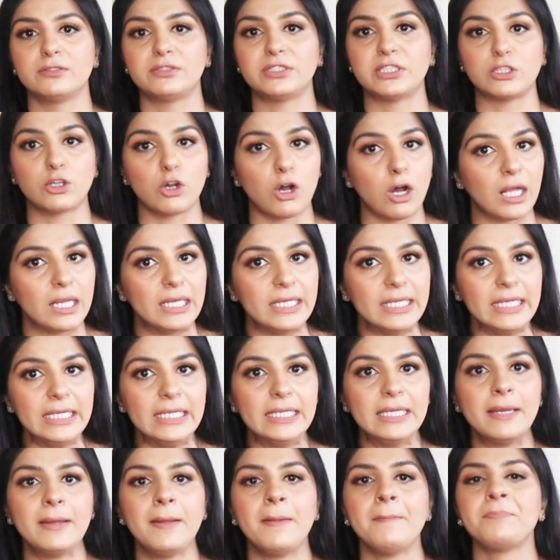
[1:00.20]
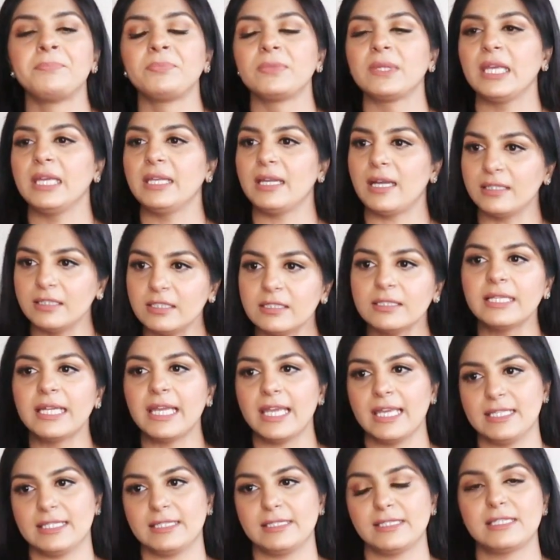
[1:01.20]
recall it. In other
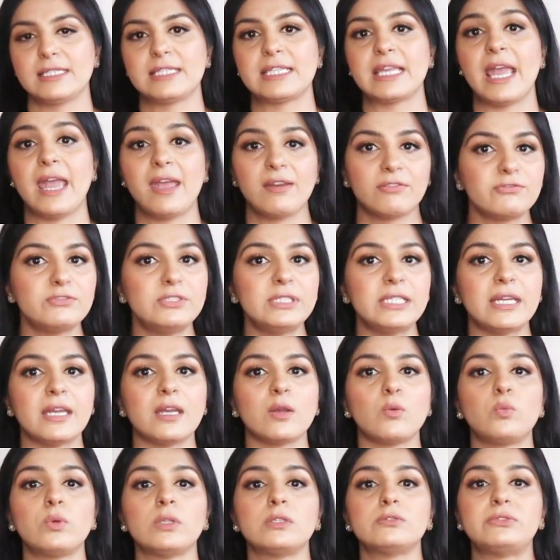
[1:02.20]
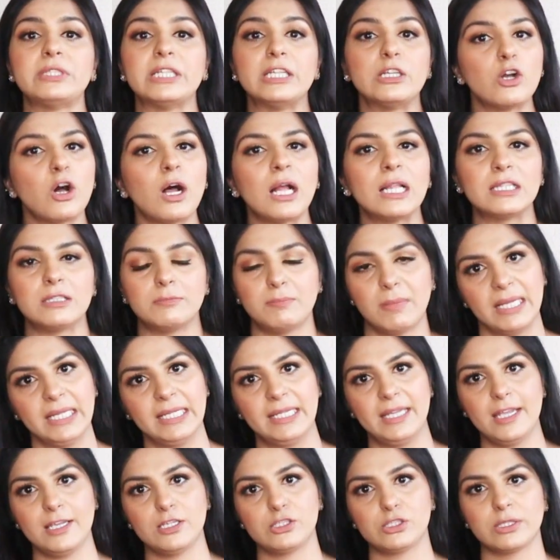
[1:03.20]
cases, FDA will recall the
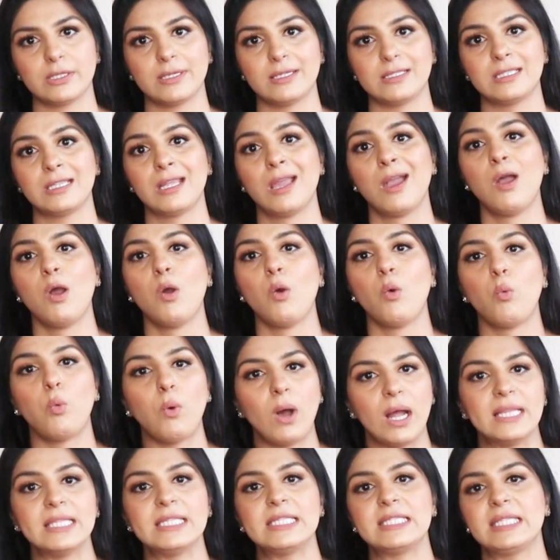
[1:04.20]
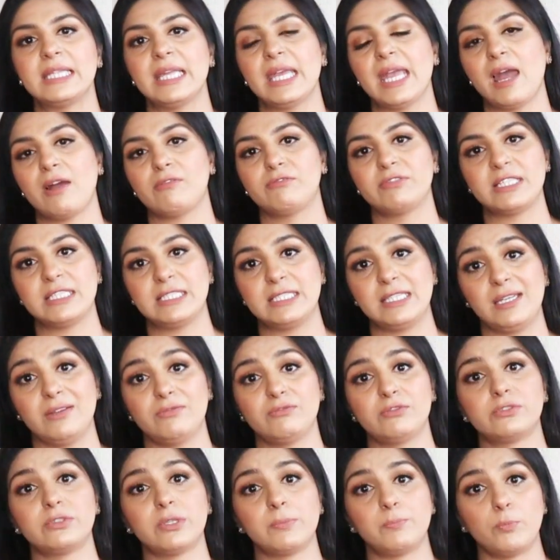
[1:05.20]
medication once they have
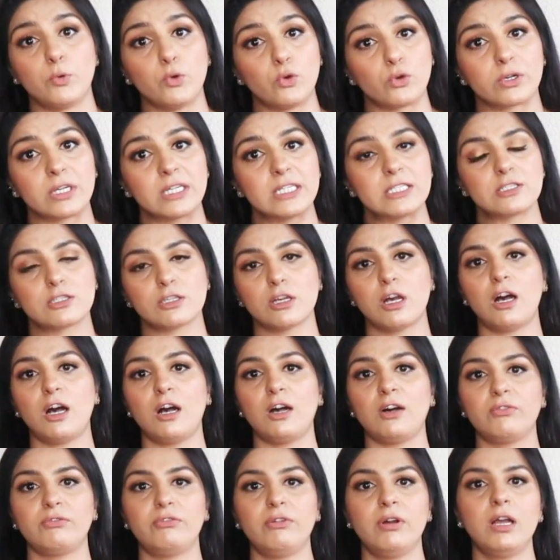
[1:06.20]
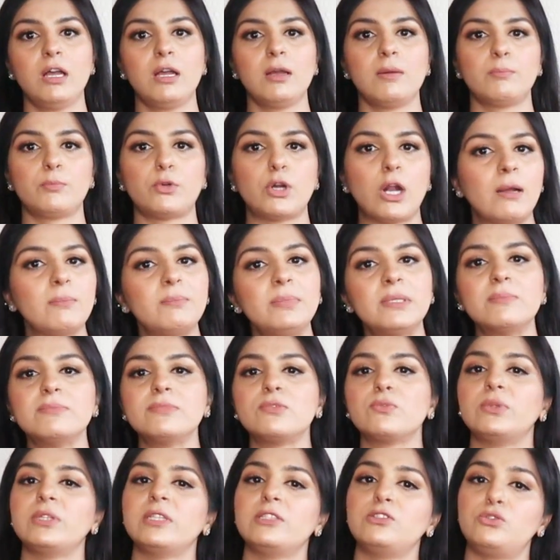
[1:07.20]
received reports of
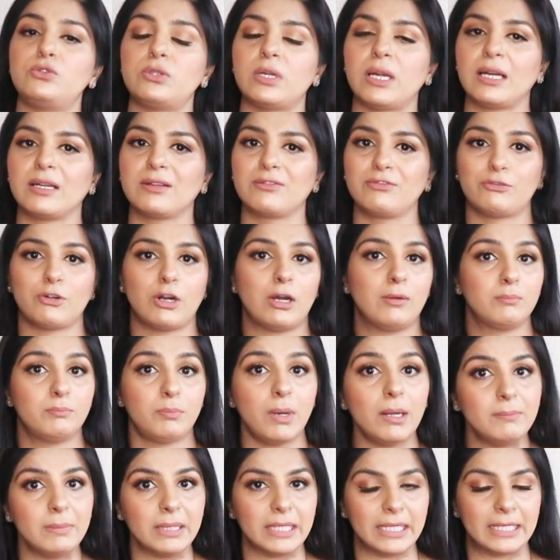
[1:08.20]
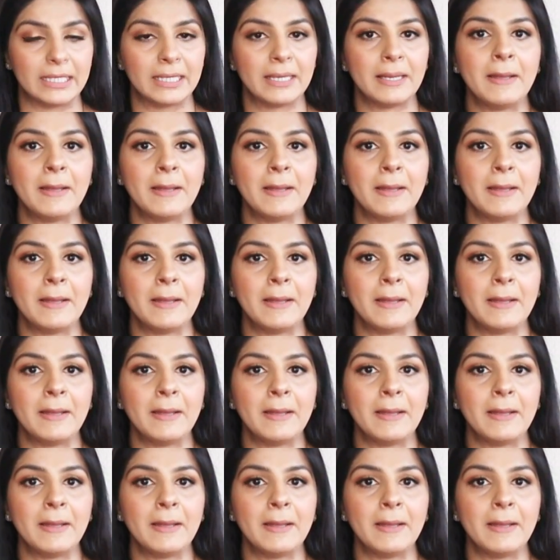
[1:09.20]
problems with the drug from public.